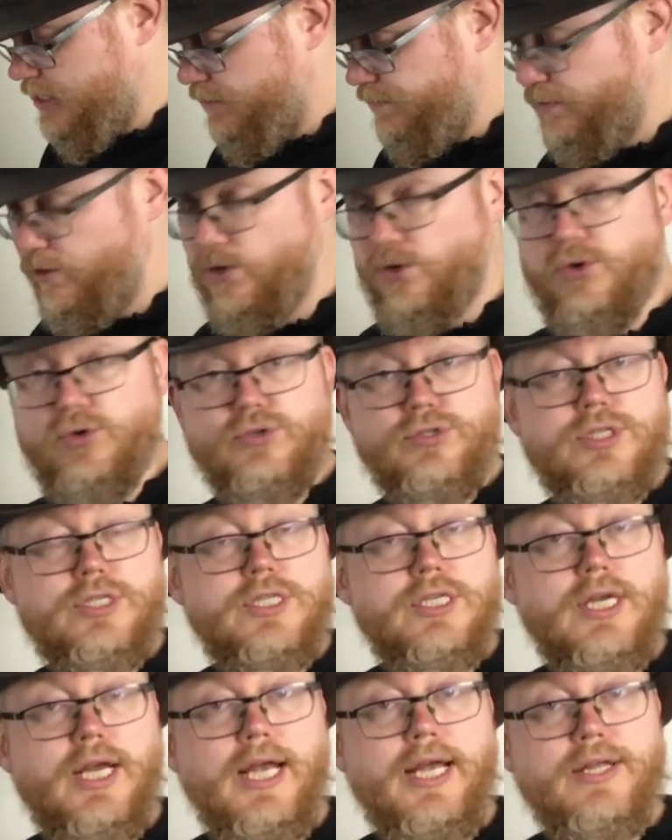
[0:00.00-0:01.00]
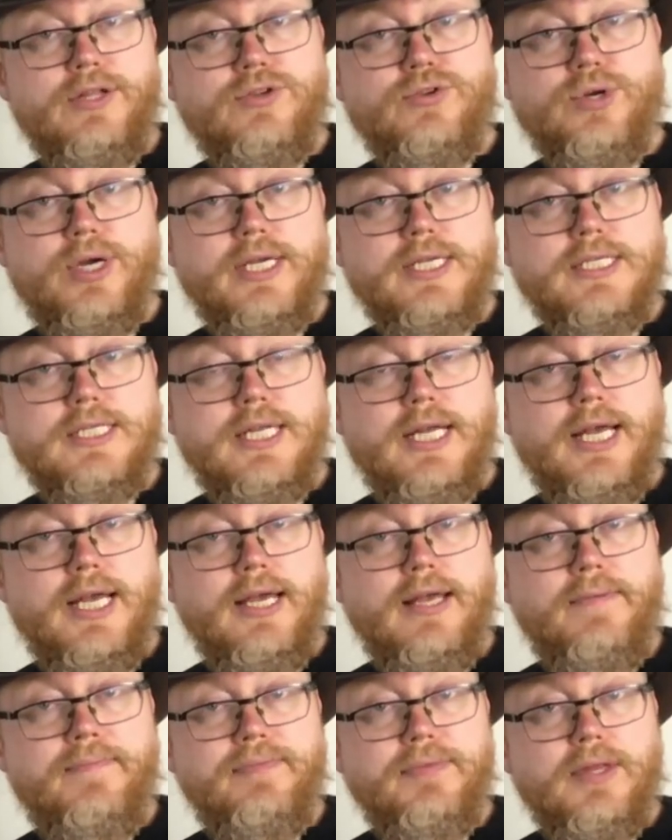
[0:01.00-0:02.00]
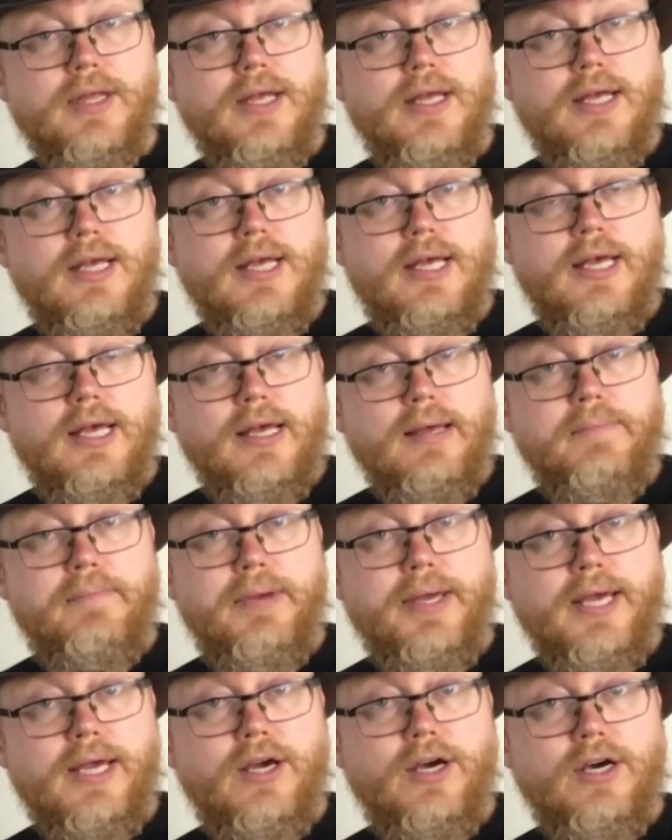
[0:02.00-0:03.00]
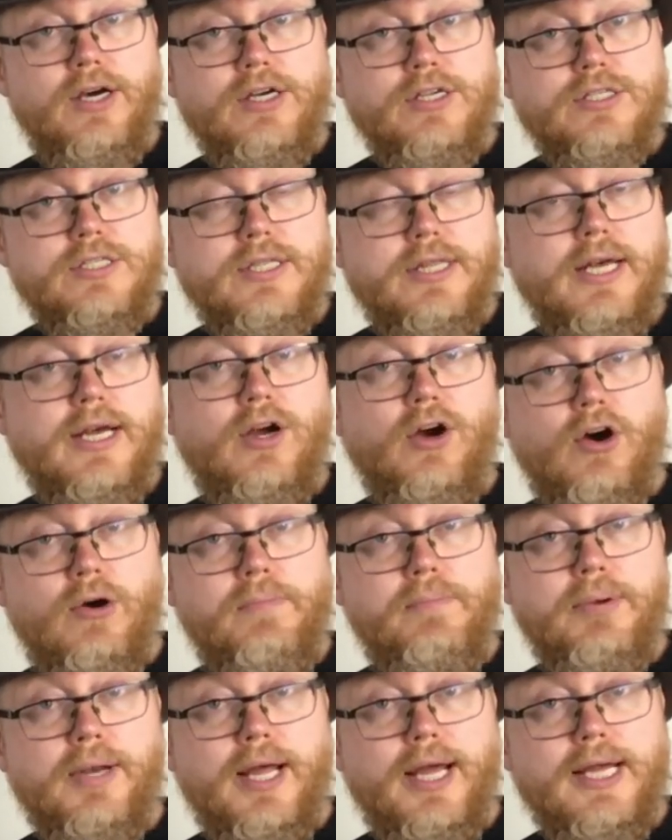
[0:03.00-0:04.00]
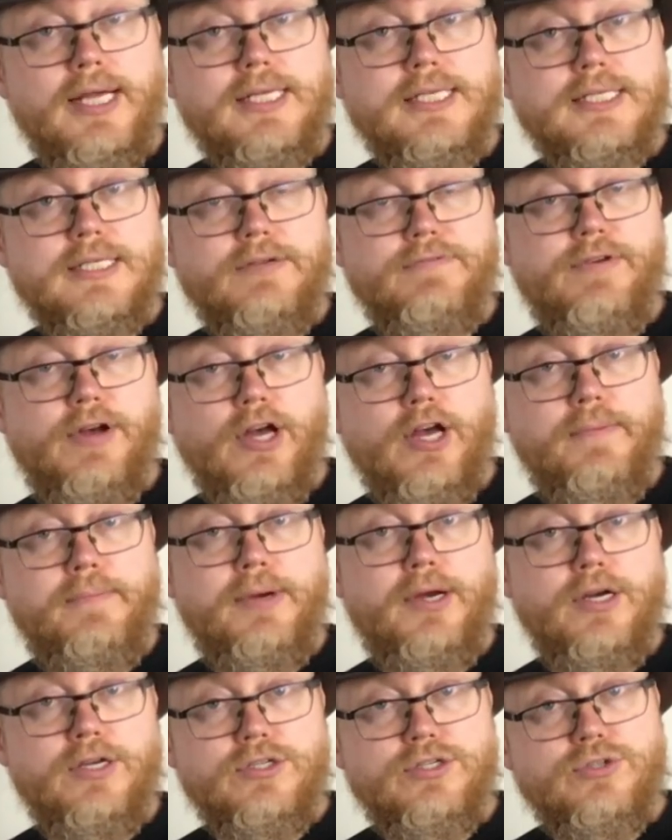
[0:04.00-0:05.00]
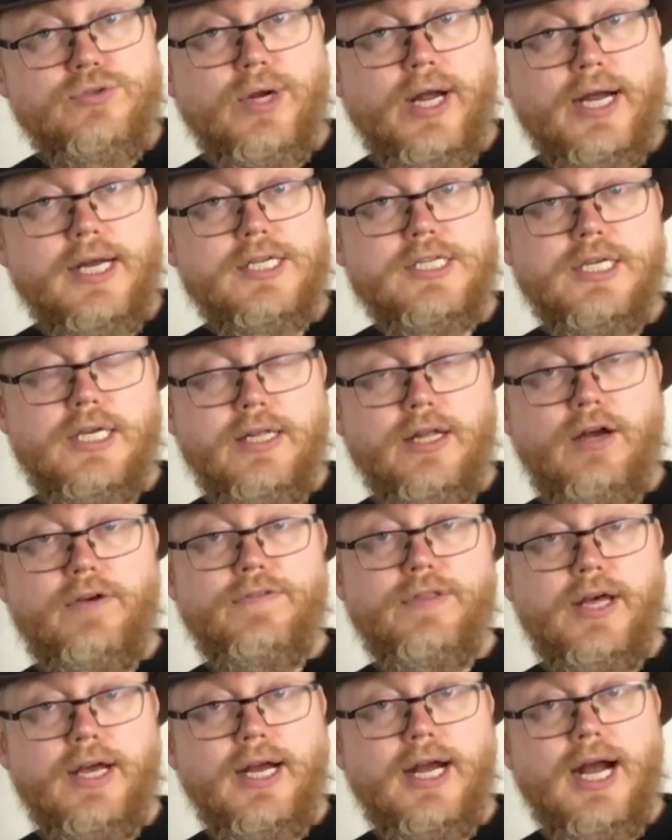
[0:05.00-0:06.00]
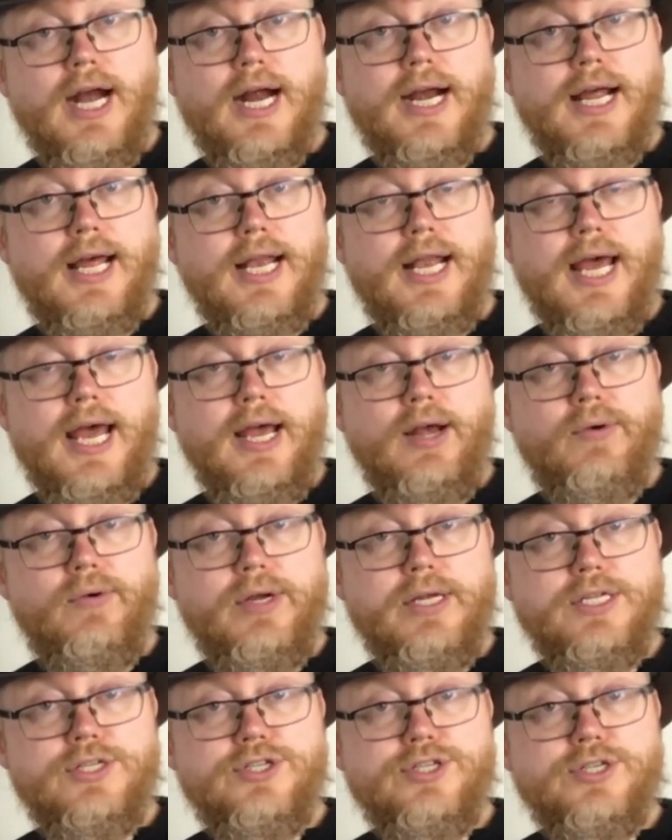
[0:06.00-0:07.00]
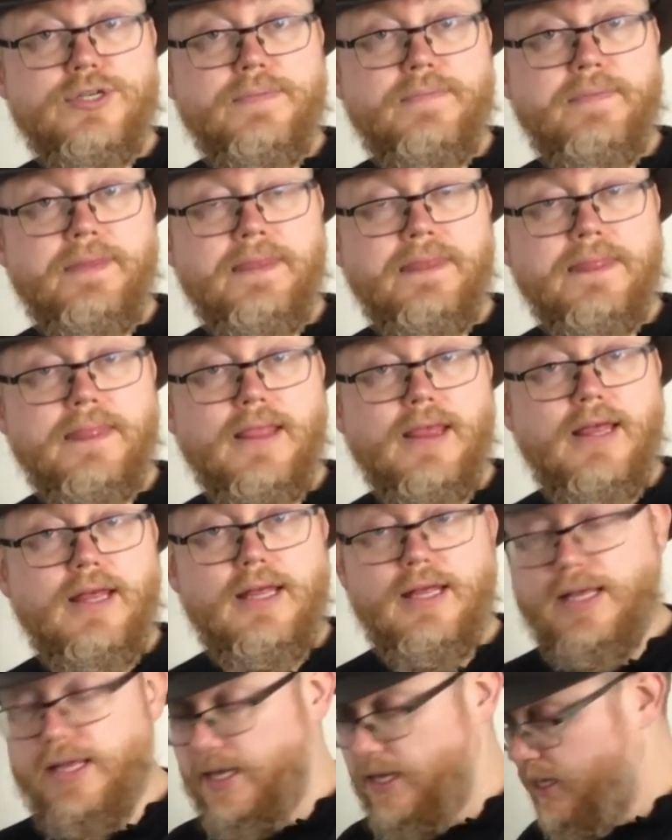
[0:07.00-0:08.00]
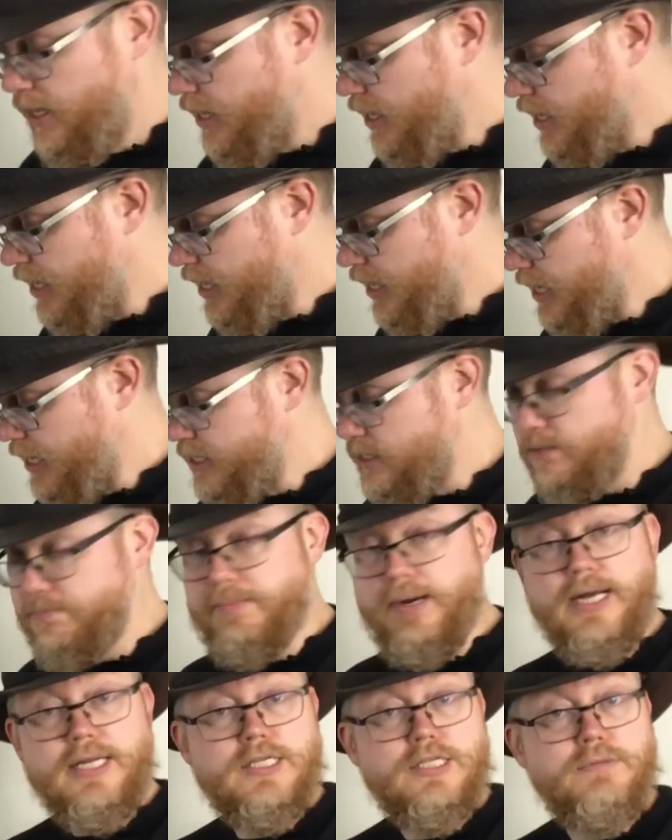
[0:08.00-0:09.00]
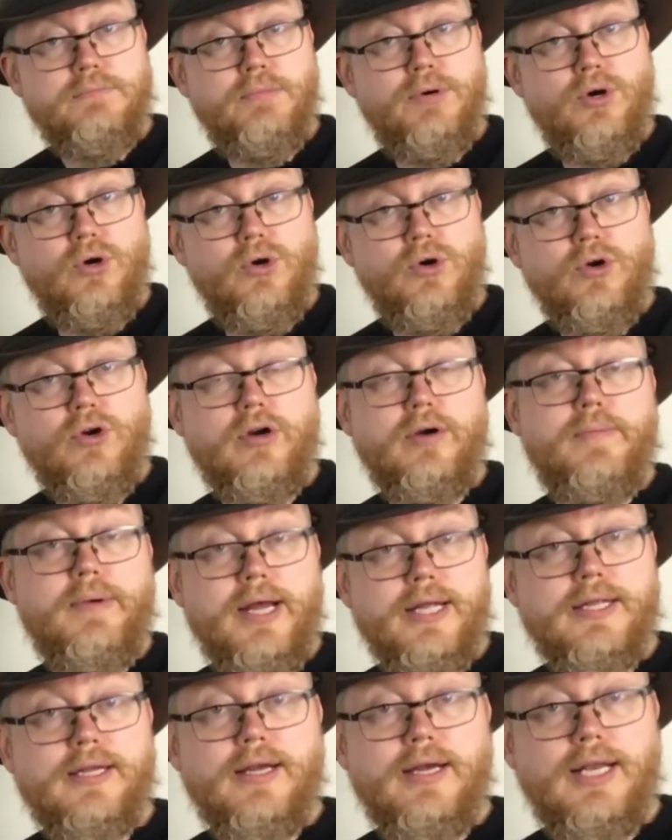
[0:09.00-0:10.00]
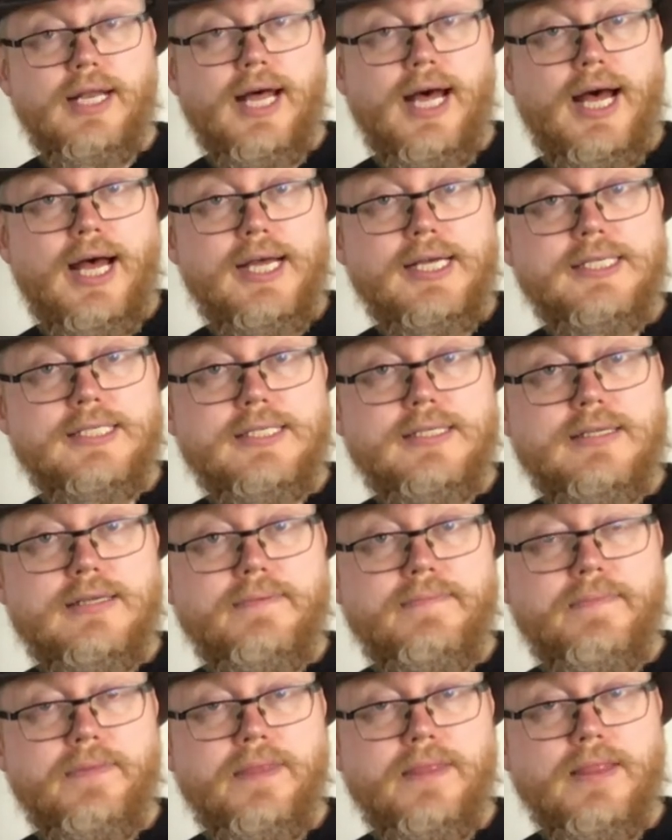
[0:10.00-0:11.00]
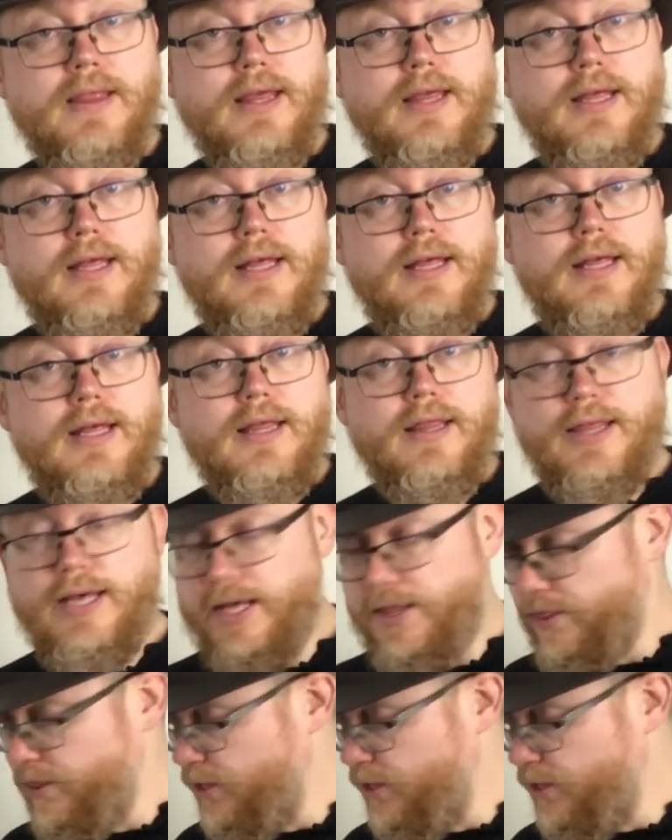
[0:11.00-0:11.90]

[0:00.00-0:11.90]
of course interesting, because the complex verb construction of the Ngarla language is much more grammaticalized than